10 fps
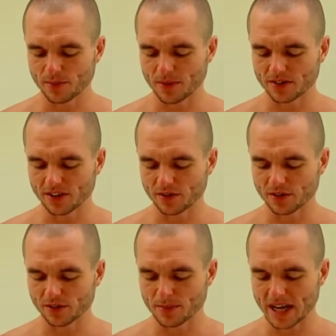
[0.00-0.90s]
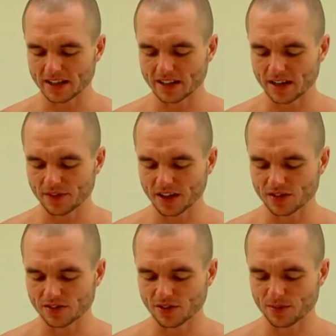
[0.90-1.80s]
myself as a man. Nothing
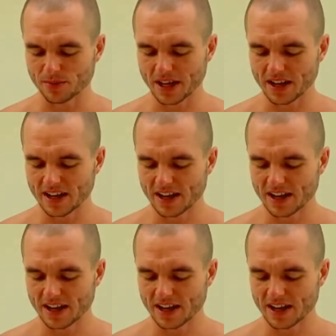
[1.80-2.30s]
can stop me.